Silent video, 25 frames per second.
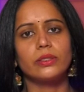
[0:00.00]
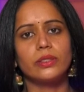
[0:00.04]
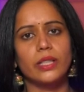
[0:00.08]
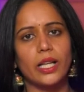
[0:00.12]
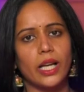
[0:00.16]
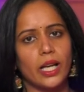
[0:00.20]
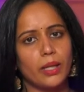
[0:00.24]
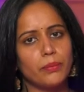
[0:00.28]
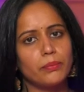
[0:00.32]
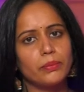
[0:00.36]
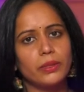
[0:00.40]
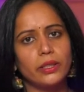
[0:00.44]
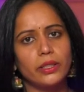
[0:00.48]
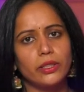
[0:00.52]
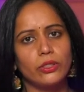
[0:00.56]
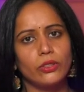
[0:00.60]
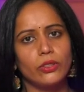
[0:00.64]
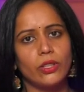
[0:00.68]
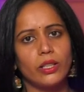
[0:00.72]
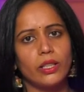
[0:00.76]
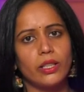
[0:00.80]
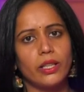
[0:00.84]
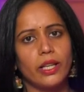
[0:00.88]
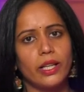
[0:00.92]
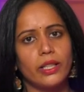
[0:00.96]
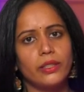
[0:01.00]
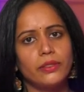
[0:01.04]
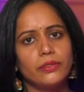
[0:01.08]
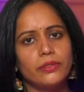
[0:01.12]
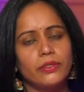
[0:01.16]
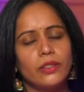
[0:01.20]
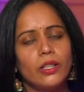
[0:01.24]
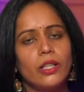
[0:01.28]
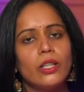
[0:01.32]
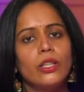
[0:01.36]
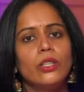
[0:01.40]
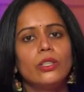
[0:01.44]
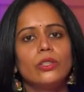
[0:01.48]
is happening in your life.
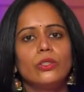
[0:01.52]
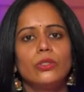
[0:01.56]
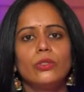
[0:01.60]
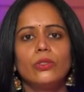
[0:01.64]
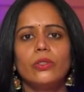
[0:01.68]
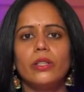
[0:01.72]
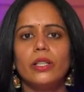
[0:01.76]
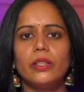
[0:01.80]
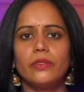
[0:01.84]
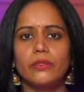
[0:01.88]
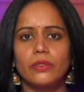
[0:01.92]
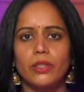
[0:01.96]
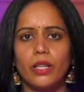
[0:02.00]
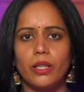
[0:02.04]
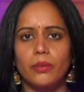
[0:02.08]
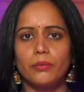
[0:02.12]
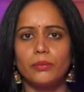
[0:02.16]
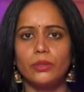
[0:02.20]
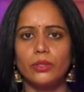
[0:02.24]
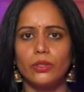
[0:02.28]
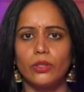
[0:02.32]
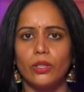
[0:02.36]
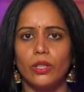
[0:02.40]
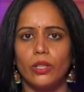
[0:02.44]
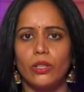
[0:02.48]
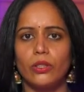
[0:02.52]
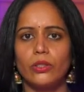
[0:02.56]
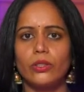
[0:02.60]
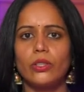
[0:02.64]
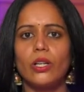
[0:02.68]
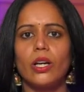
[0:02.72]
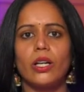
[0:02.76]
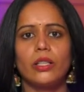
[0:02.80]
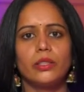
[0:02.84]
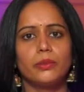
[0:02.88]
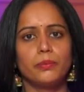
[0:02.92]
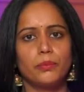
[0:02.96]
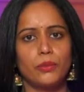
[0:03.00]
You have come here
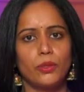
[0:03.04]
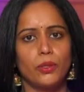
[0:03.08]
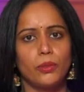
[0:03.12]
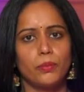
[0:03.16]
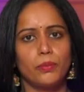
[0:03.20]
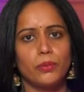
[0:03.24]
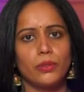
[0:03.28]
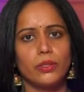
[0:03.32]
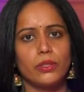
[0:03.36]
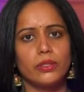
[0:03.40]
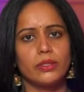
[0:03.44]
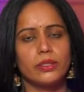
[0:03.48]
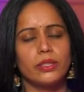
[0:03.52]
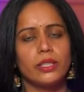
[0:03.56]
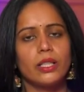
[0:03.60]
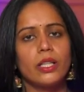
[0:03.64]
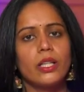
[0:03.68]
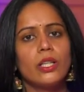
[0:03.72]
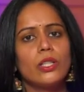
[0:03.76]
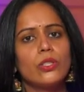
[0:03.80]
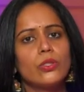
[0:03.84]
on a purpose.